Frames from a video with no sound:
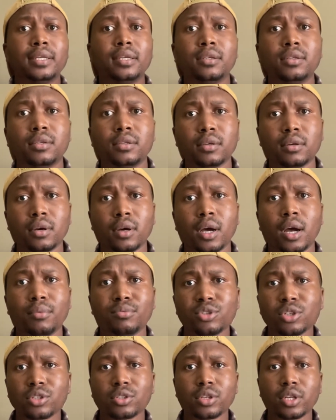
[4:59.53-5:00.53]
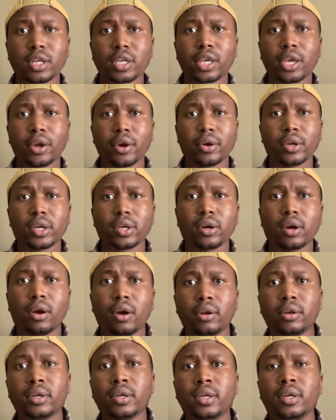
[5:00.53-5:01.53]
so I'm just gonna carry
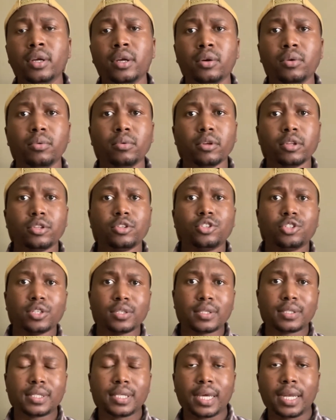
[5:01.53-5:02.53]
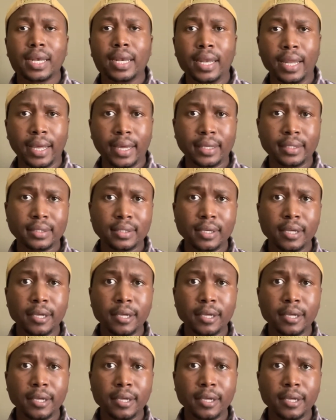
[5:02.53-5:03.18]
on with just sunlight.